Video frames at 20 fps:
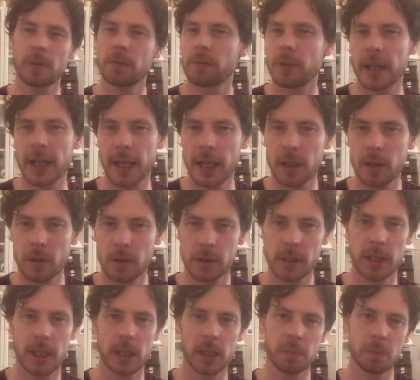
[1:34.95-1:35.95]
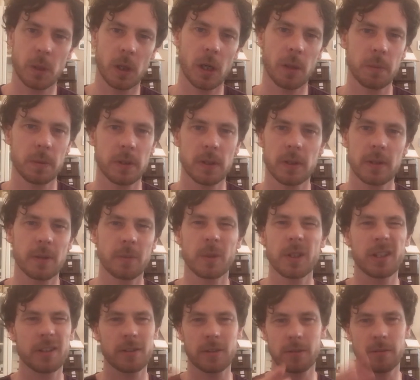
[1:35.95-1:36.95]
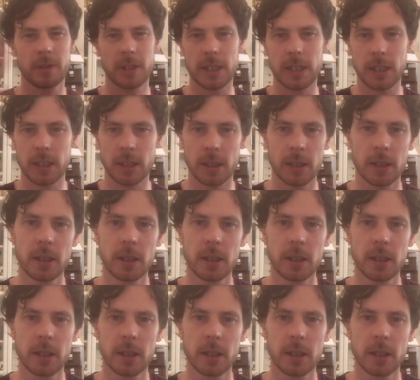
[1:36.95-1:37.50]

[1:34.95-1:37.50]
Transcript: reggae context purposes, and we just don't need it.